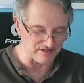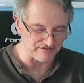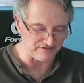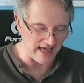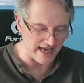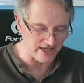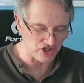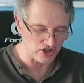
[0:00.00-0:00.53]
is a
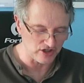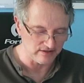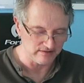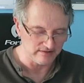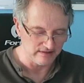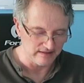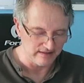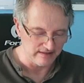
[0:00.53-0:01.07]
flash
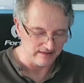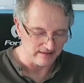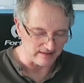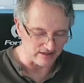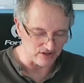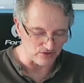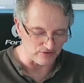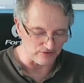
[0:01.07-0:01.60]

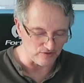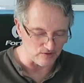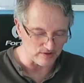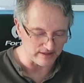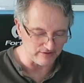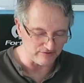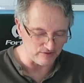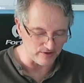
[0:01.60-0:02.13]
until
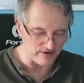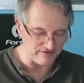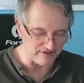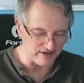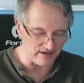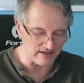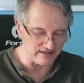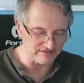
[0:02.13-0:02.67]

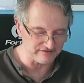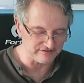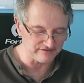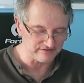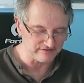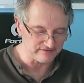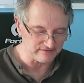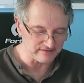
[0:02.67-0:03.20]
14:45,
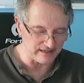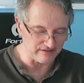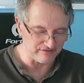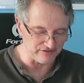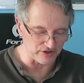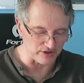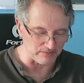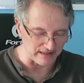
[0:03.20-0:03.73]

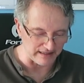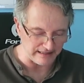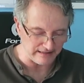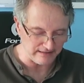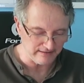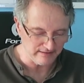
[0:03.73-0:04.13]
and verbally.